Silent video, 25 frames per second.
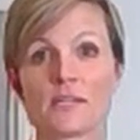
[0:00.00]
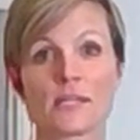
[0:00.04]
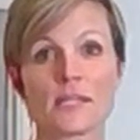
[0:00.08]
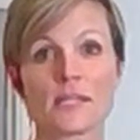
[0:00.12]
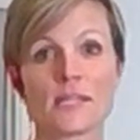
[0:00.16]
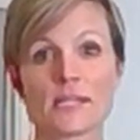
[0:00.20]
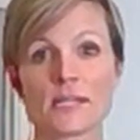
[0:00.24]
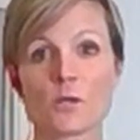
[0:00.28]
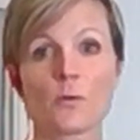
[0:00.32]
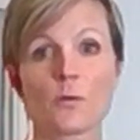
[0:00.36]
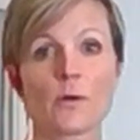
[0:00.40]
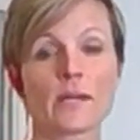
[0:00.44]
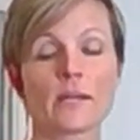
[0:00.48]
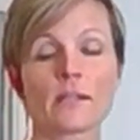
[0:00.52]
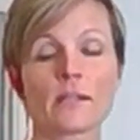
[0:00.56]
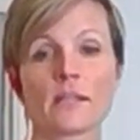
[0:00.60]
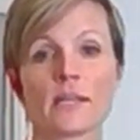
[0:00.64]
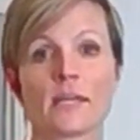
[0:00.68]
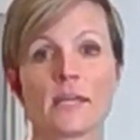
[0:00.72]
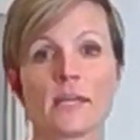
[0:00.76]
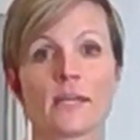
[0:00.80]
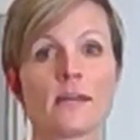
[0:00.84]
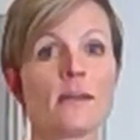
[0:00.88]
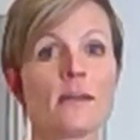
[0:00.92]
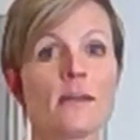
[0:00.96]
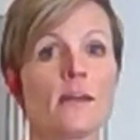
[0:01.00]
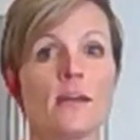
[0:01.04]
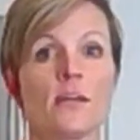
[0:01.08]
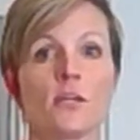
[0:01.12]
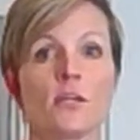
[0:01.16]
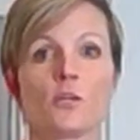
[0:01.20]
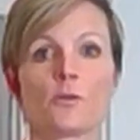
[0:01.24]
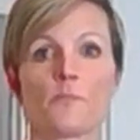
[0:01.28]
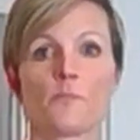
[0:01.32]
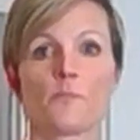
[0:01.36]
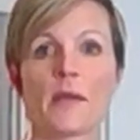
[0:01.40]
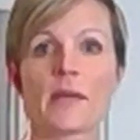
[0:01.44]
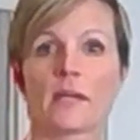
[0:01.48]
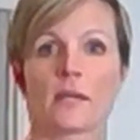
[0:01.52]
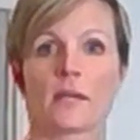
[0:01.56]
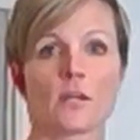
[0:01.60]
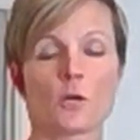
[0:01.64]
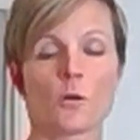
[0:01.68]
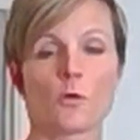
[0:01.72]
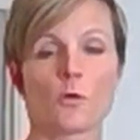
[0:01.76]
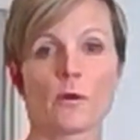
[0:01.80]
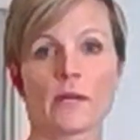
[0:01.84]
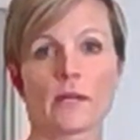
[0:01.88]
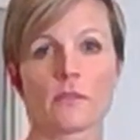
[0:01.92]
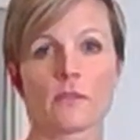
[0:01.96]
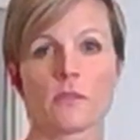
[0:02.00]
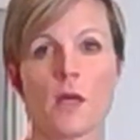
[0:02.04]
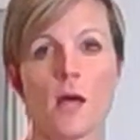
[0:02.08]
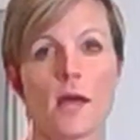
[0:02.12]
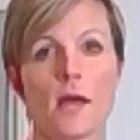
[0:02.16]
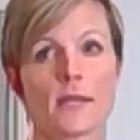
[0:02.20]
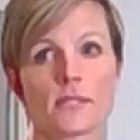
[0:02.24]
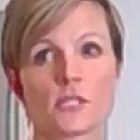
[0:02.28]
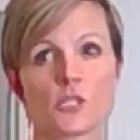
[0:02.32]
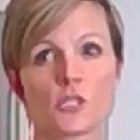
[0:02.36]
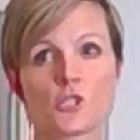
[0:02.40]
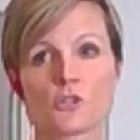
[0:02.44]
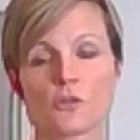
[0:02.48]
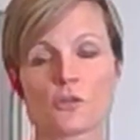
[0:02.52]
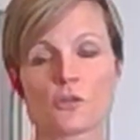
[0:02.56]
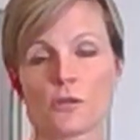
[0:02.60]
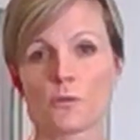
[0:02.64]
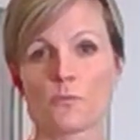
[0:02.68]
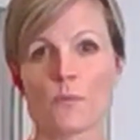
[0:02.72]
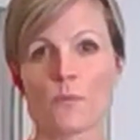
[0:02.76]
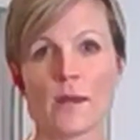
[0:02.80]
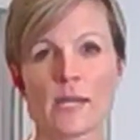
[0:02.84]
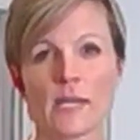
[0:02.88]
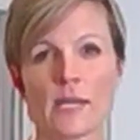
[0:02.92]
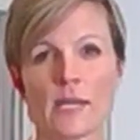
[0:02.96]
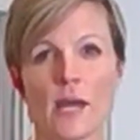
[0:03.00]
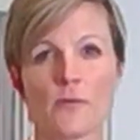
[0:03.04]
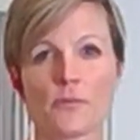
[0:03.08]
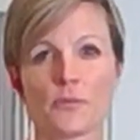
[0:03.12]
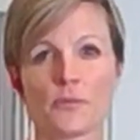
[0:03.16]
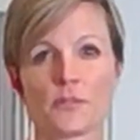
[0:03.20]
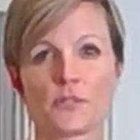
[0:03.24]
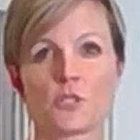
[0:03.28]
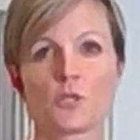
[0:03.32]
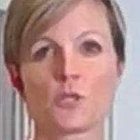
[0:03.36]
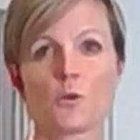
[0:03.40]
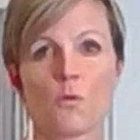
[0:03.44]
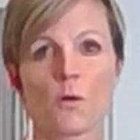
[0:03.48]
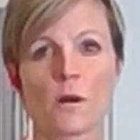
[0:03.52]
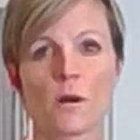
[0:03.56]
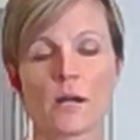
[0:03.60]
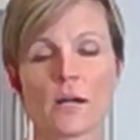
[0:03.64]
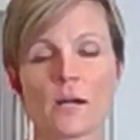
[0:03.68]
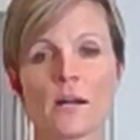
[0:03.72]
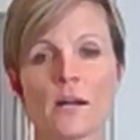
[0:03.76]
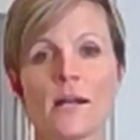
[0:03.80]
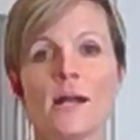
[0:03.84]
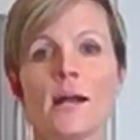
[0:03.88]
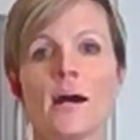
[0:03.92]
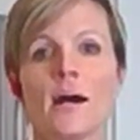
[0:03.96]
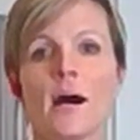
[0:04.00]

to eat quickly. You're making a quick lunch or you're running out the door.